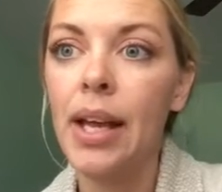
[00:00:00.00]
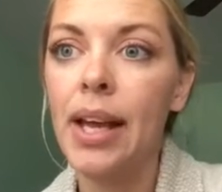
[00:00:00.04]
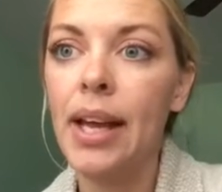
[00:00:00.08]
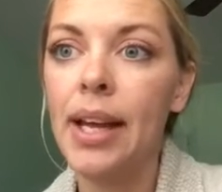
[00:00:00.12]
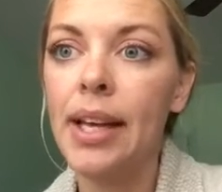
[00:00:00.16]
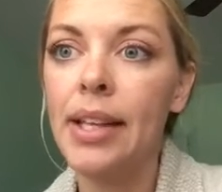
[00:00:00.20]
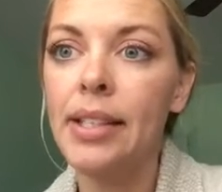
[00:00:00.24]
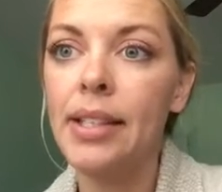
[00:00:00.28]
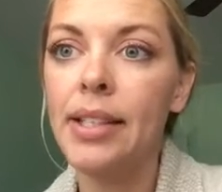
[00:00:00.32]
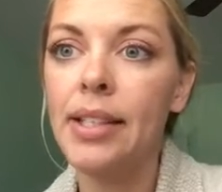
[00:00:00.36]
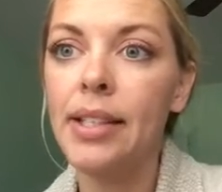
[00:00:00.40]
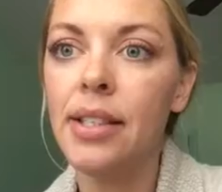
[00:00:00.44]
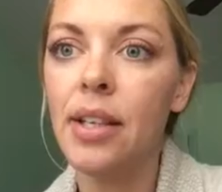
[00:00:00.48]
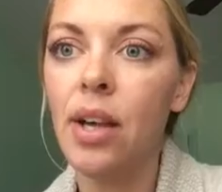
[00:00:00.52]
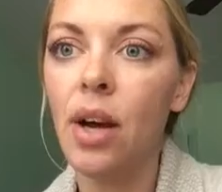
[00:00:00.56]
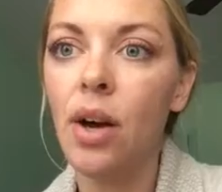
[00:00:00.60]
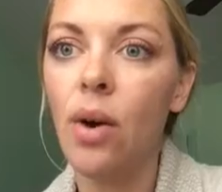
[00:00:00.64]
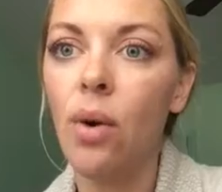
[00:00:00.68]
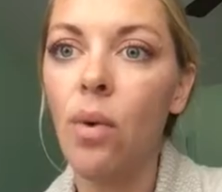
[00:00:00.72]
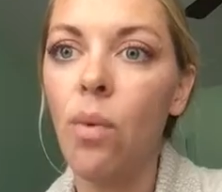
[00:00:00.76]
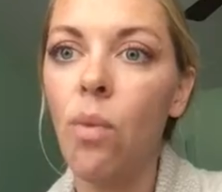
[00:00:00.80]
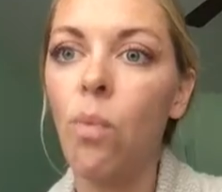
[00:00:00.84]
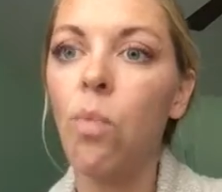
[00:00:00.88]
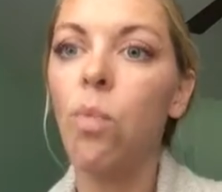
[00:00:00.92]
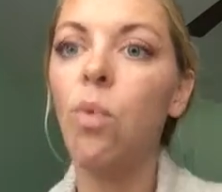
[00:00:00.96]
And
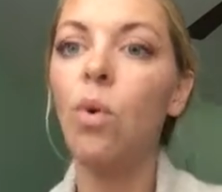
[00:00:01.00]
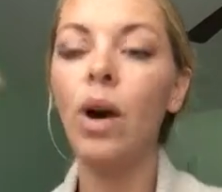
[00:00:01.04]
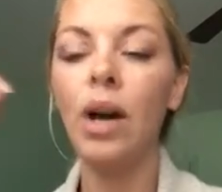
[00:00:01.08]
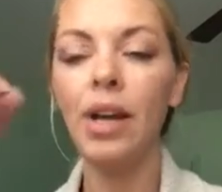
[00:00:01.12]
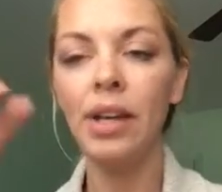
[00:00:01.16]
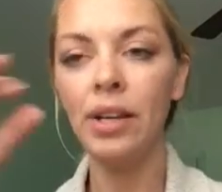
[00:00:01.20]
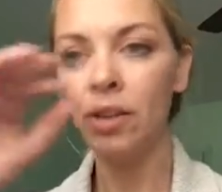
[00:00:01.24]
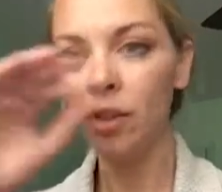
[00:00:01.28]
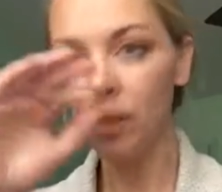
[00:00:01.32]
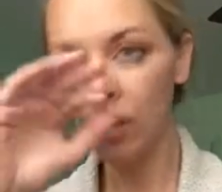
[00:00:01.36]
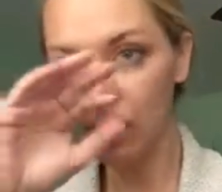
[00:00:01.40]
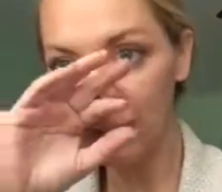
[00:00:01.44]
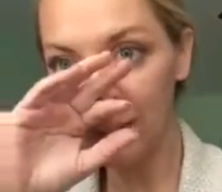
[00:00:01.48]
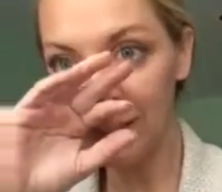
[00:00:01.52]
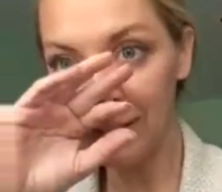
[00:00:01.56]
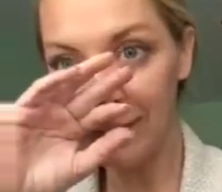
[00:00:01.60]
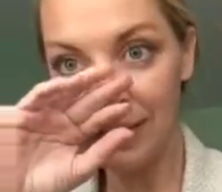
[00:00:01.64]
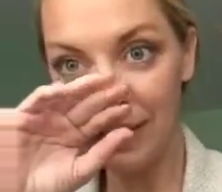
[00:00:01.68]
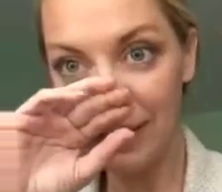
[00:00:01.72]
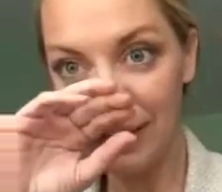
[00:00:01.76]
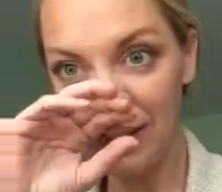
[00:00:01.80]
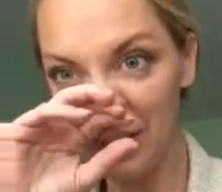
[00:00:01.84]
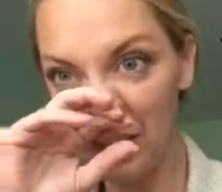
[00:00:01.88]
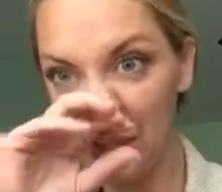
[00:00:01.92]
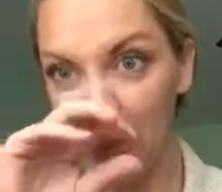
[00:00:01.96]
so, what you're going to
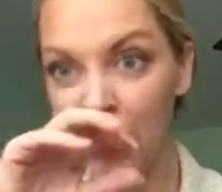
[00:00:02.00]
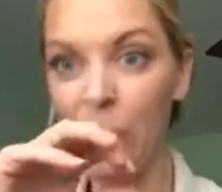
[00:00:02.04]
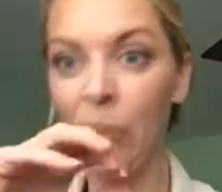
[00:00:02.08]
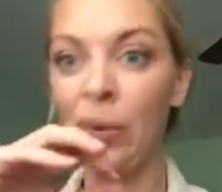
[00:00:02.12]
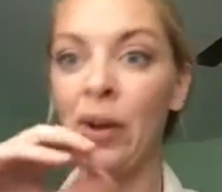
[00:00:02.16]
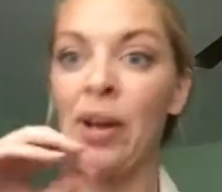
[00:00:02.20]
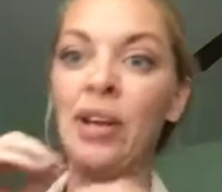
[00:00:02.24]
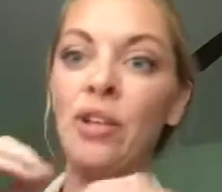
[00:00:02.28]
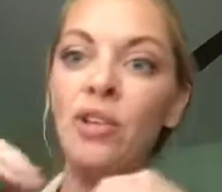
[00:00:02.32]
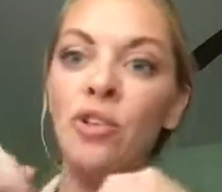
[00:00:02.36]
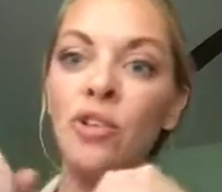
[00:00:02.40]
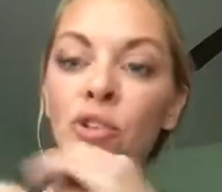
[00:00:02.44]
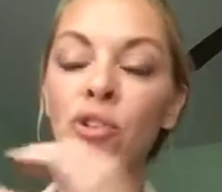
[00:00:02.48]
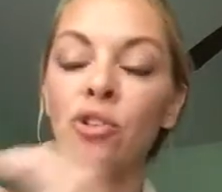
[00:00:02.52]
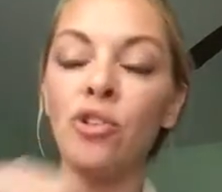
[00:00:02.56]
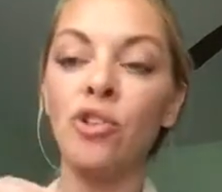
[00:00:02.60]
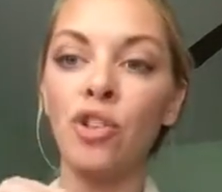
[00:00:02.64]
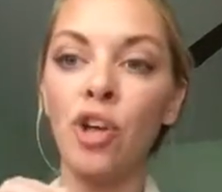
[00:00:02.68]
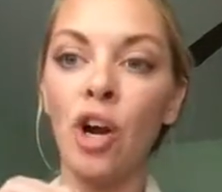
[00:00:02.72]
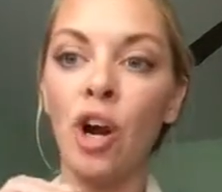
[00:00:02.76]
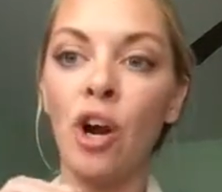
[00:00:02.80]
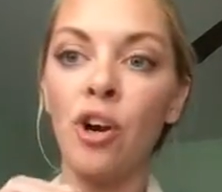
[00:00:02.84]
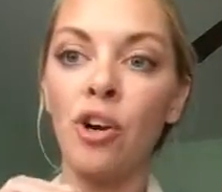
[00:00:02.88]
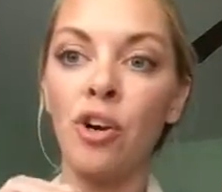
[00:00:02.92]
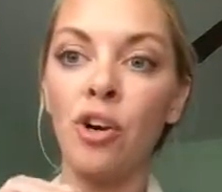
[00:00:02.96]
do in your
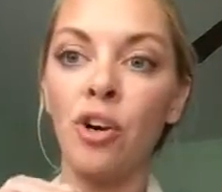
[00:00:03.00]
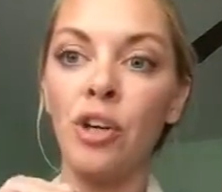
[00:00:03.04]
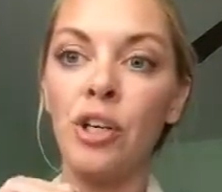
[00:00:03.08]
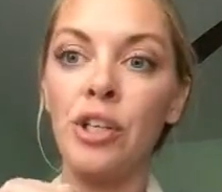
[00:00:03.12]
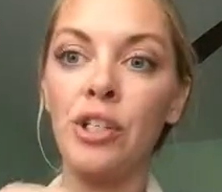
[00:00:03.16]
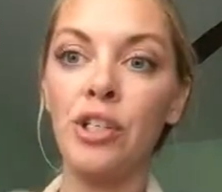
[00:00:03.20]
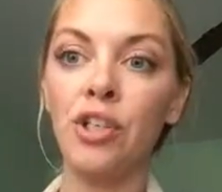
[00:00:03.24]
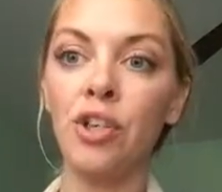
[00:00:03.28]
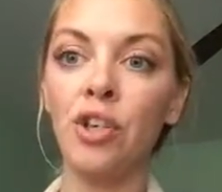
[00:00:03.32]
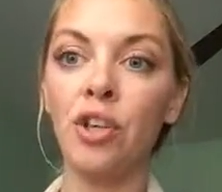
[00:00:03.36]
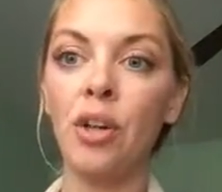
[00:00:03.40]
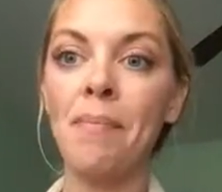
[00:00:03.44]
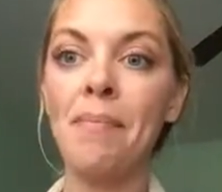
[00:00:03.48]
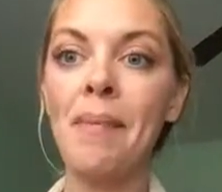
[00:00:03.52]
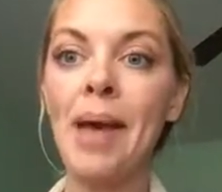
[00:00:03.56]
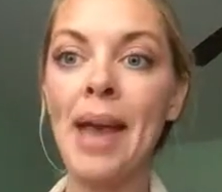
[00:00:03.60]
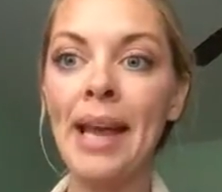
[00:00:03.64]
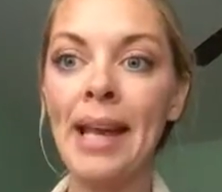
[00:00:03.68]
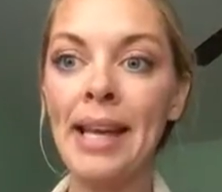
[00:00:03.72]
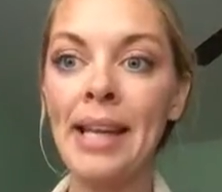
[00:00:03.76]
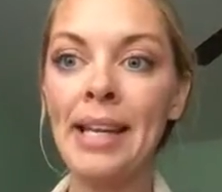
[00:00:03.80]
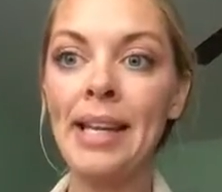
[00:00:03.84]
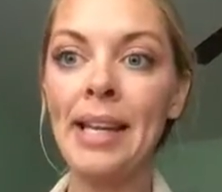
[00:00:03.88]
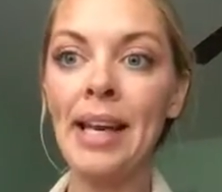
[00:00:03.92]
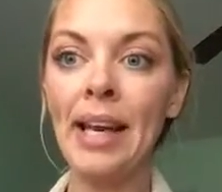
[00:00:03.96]
journal is you're going to
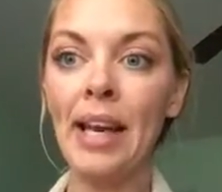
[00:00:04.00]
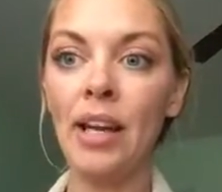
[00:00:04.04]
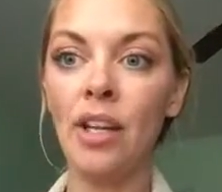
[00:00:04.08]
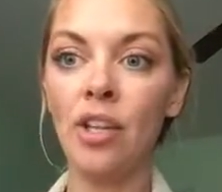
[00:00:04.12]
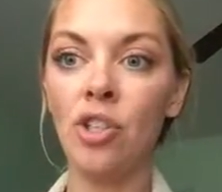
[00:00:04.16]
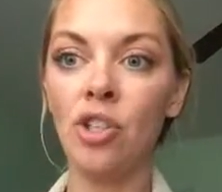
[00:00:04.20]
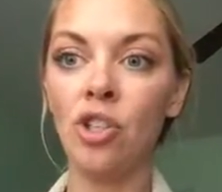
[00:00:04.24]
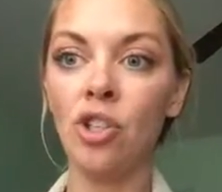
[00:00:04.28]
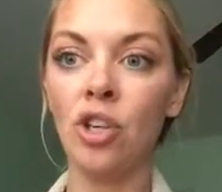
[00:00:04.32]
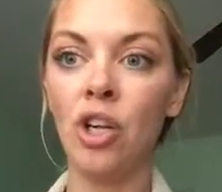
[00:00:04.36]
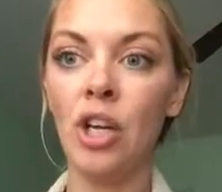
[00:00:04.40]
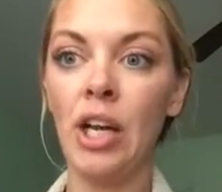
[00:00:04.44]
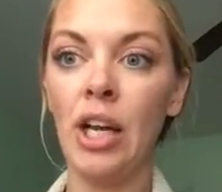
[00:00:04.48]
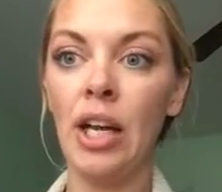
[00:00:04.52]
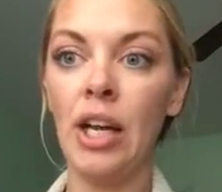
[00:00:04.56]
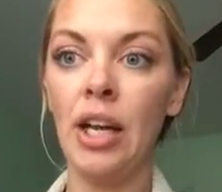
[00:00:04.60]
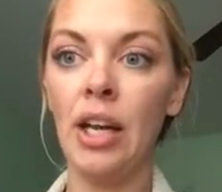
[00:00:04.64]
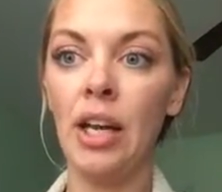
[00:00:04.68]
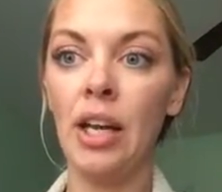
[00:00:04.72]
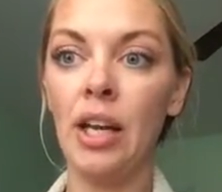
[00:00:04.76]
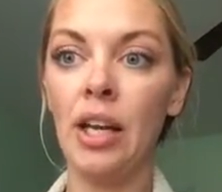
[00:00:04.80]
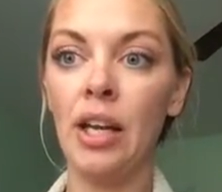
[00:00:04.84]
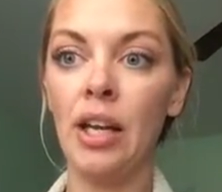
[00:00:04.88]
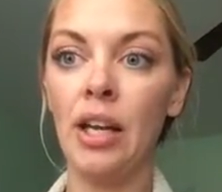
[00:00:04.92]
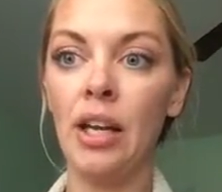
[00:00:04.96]
make an
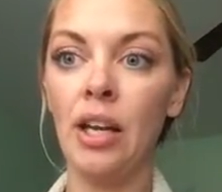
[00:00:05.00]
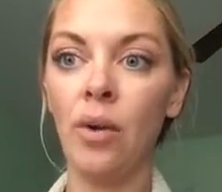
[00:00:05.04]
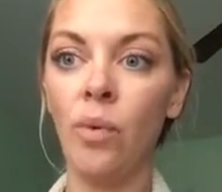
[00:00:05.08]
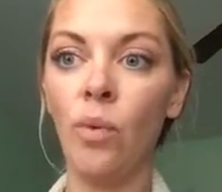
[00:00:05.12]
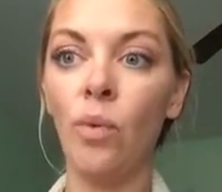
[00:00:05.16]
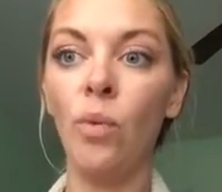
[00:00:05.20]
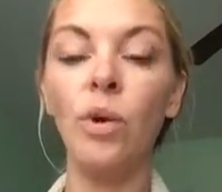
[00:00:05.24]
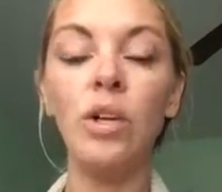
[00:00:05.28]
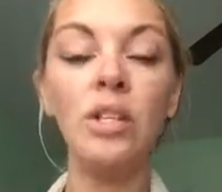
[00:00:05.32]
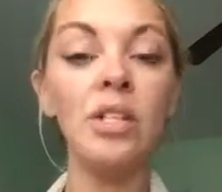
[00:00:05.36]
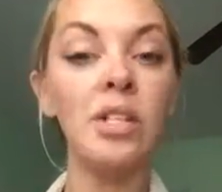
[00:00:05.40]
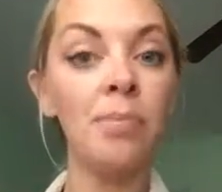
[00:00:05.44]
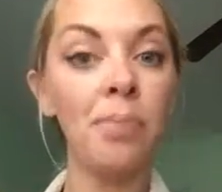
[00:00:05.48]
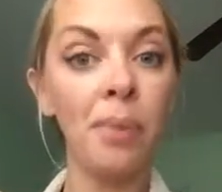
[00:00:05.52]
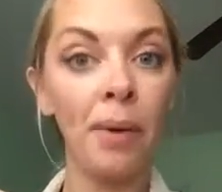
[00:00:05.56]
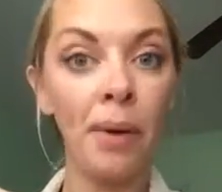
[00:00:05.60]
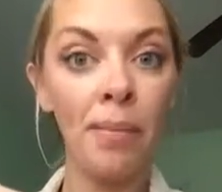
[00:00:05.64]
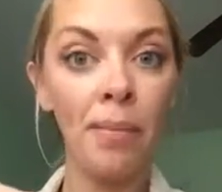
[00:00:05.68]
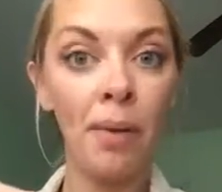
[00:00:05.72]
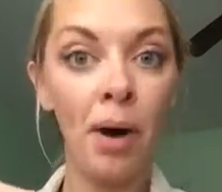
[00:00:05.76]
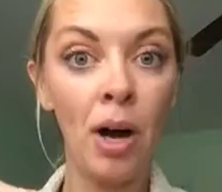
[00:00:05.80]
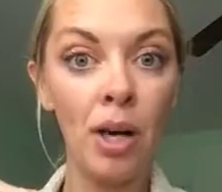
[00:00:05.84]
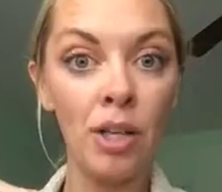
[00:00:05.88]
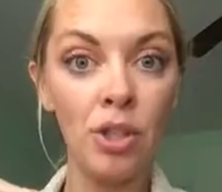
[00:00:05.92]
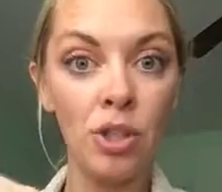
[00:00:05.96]
entry once per
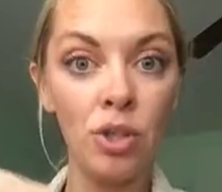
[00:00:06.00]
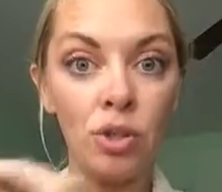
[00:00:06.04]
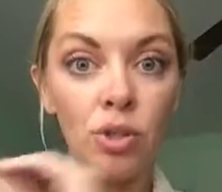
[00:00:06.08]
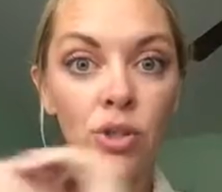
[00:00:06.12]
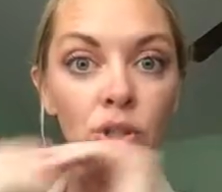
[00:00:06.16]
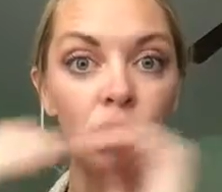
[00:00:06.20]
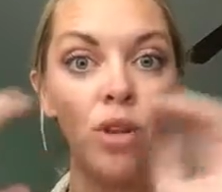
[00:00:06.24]
module.